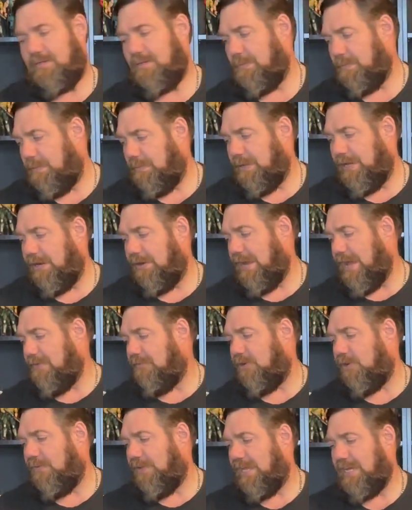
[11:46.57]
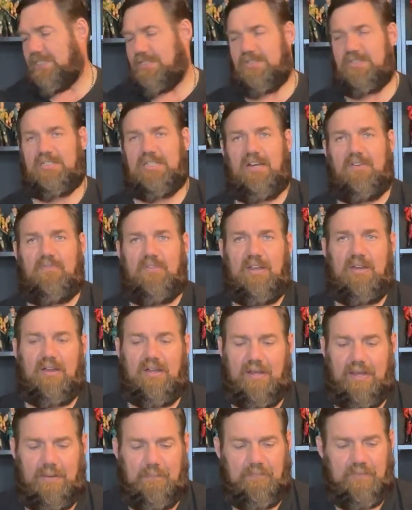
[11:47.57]
we better than having all that extra stuff there, all
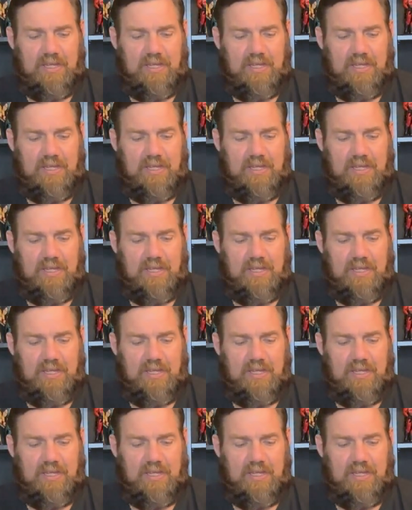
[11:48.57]
right?